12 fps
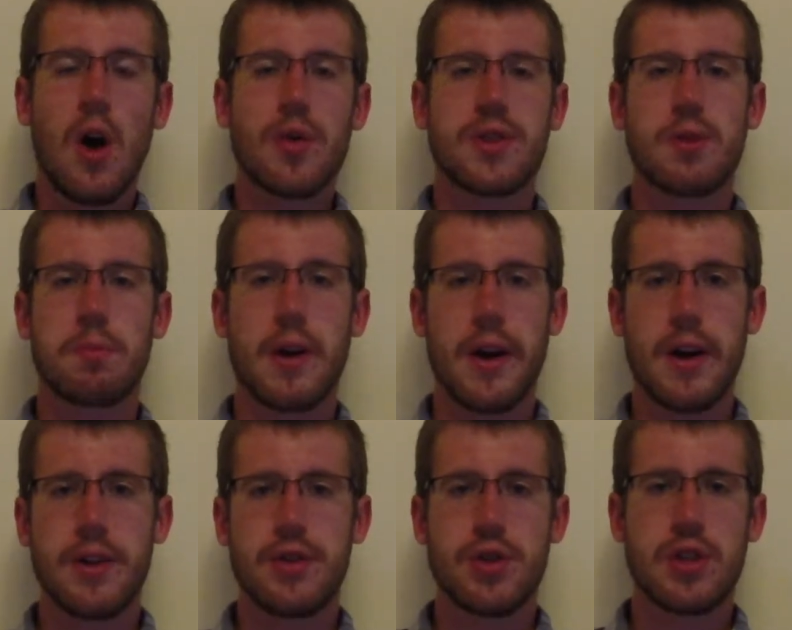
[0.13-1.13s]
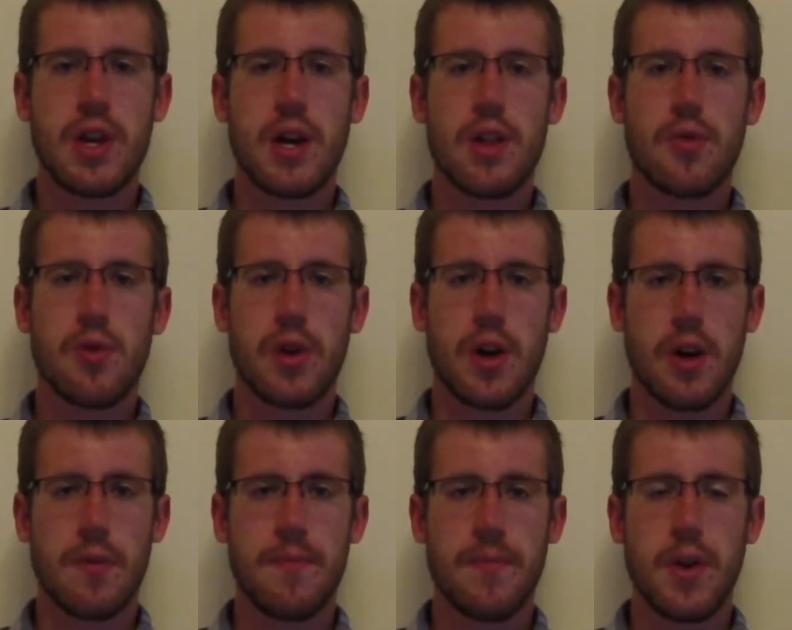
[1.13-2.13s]
What's up guys, Josiah LaRue
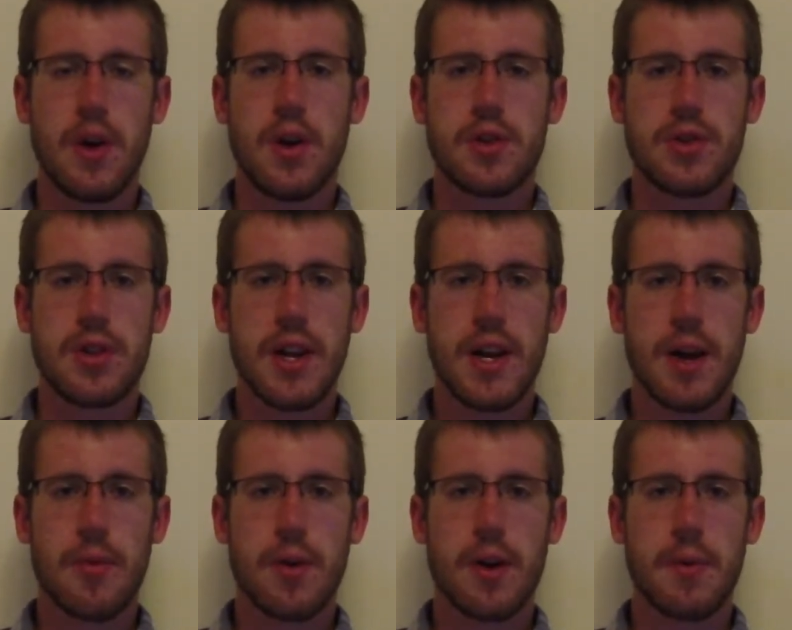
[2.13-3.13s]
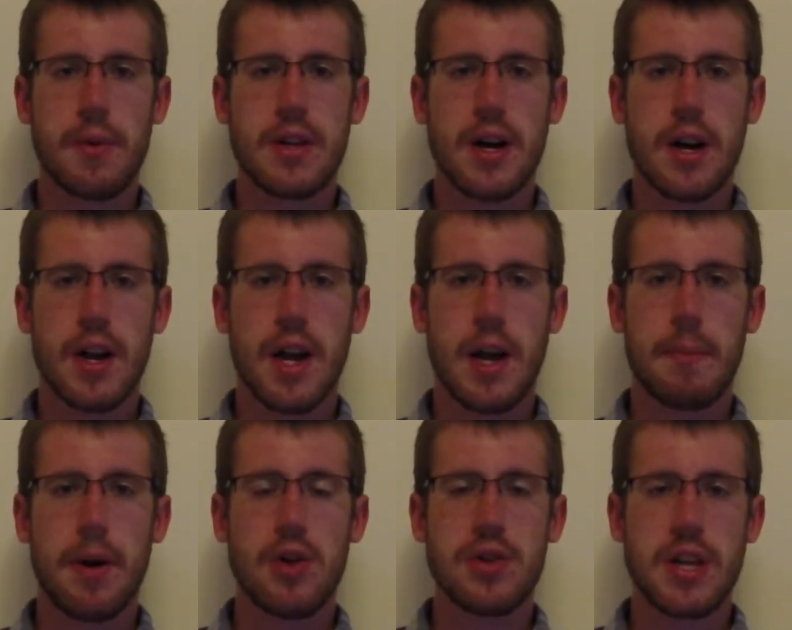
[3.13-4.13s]
here. So today we're going to be talking
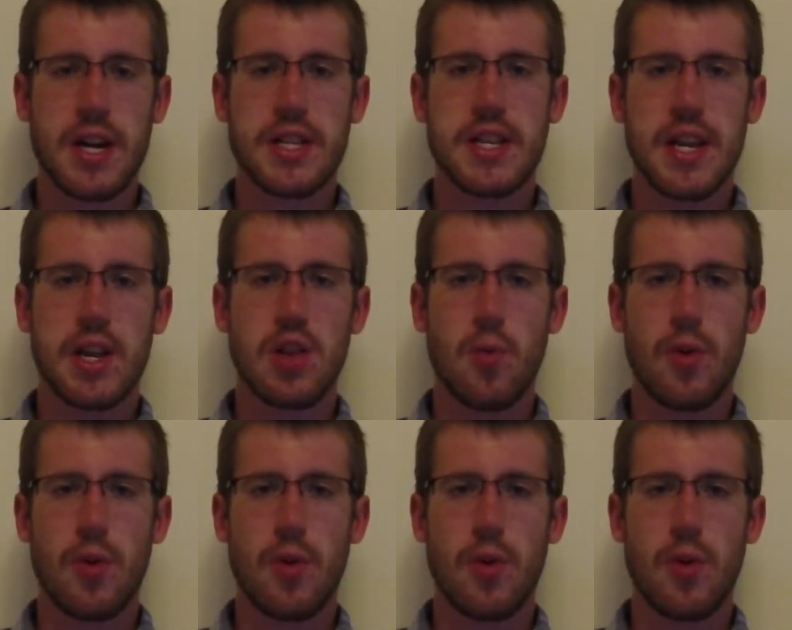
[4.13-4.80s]
about texting in the